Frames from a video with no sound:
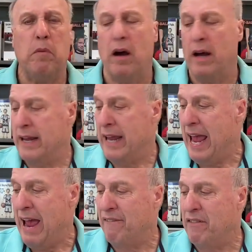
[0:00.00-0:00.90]
by
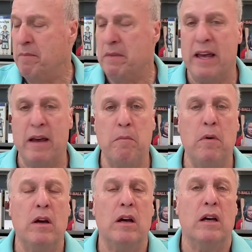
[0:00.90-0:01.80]
having
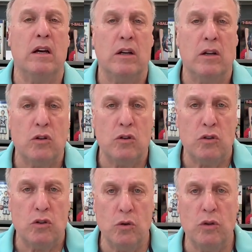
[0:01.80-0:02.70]
them
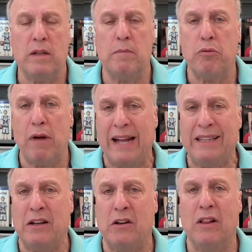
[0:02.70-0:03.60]
do the
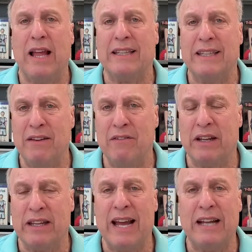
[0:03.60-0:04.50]
practical
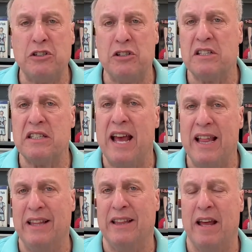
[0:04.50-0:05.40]
activity, not just
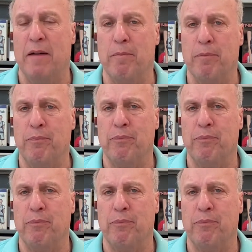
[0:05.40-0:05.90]
telling them.